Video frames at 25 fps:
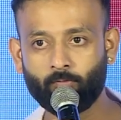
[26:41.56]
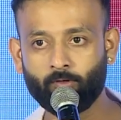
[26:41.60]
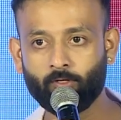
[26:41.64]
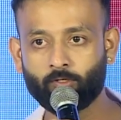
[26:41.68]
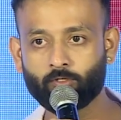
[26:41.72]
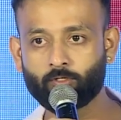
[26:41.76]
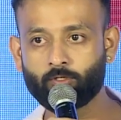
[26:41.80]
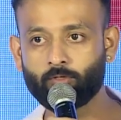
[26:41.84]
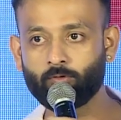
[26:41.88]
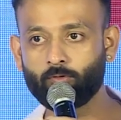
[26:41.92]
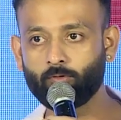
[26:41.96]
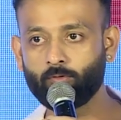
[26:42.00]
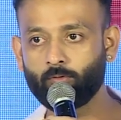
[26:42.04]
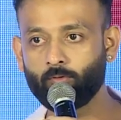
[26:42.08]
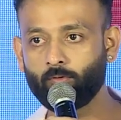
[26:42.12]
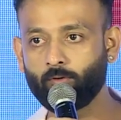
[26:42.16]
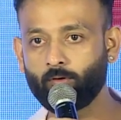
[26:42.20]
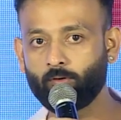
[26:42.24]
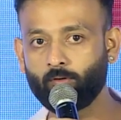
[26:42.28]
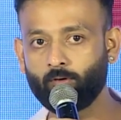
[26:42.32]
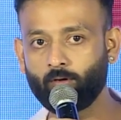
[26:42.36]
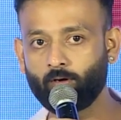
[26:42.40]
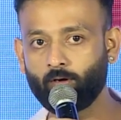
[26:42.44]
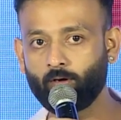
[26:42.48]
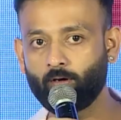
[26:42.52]
used to,
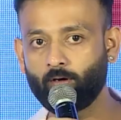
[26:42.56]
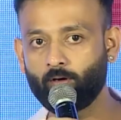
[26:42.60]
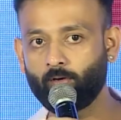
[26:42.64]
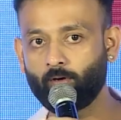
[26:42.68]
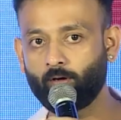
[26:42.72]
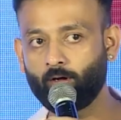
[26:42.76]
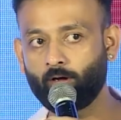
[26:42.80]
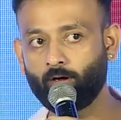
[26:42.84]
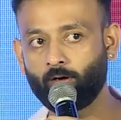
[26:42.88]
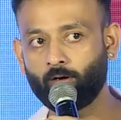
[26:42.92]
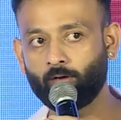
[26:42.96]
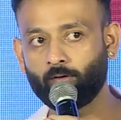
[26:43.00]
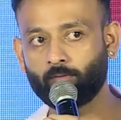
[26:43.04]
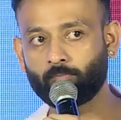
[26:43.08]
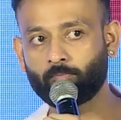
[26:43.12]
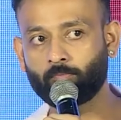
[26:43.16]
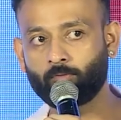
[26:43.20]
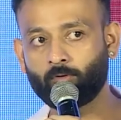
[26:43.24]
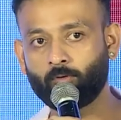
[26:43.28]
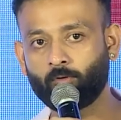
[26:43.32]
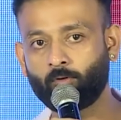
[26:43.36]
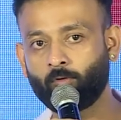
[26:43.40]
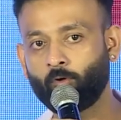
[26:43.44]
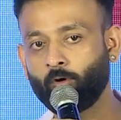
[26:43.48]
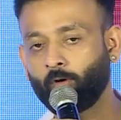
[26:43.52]

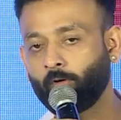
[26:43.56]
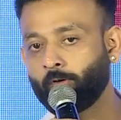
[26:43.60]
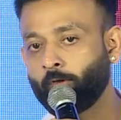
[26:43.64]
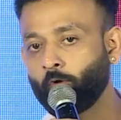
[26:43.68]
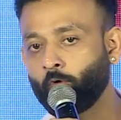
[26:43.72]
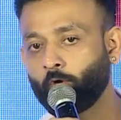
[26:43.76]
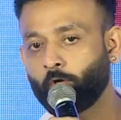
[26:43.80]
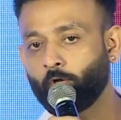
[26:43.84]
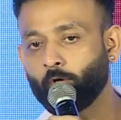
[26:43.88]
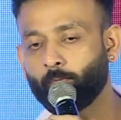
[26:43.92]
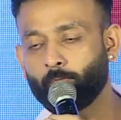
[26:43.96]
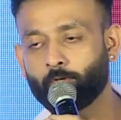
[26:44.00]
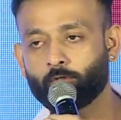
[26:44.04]
YouTube